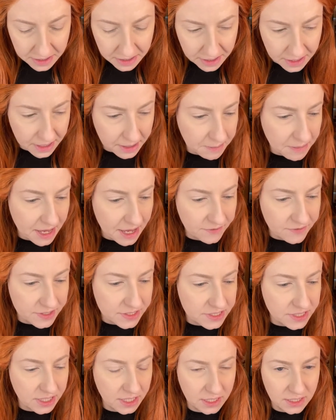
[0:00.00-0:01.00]

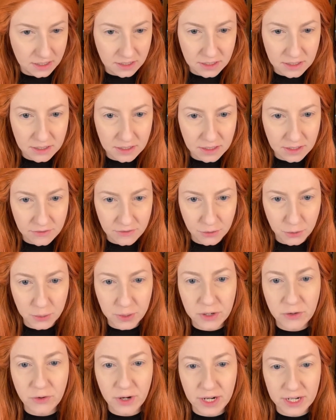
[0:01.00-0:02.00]
Obviously, if you're
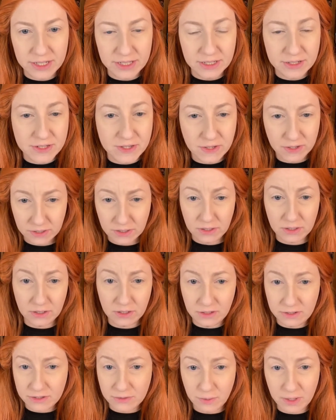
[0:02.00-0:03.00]
recreating this look, you
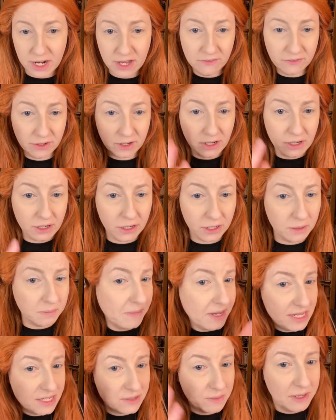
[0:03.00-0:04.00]
can use whatever your
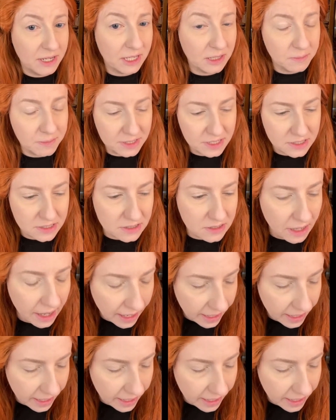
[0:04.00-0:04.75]
base makeup is.